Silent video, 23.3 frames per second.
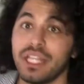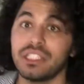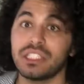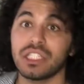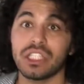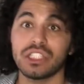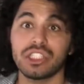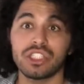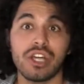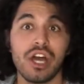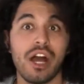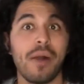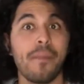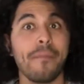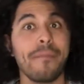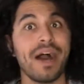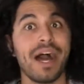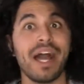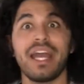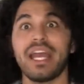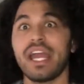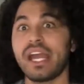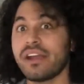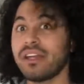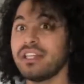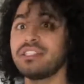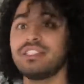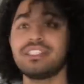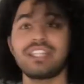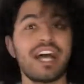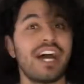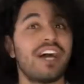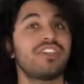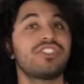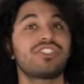it's a song by Harry
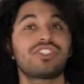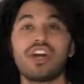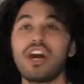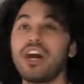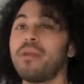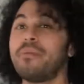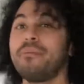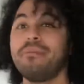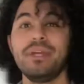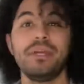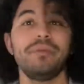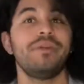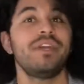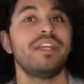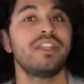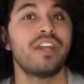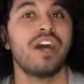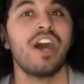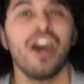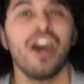Styles called Meet Me in the